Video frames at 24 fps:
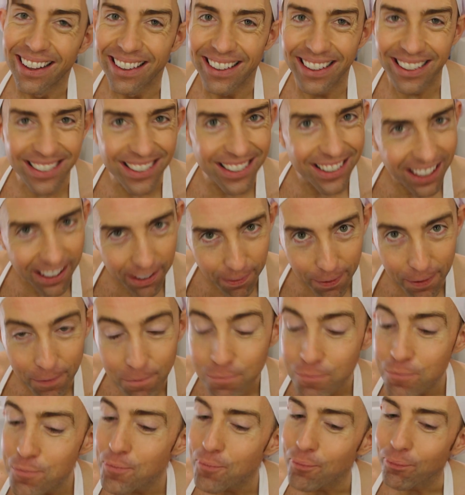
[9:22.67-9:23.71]
this is gonna
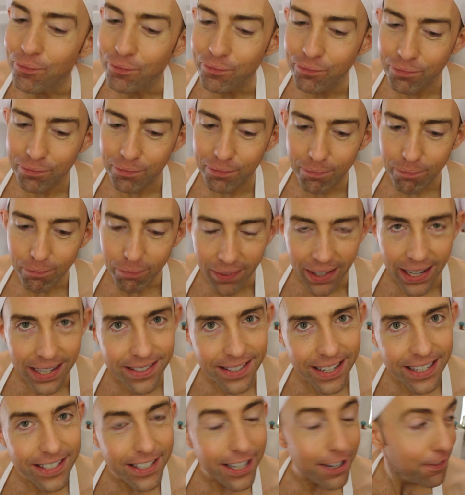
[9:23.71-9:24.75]
be
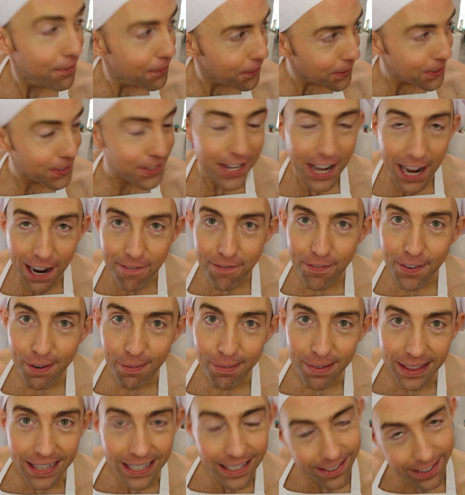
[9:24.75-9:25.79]
as they say, first time for everything.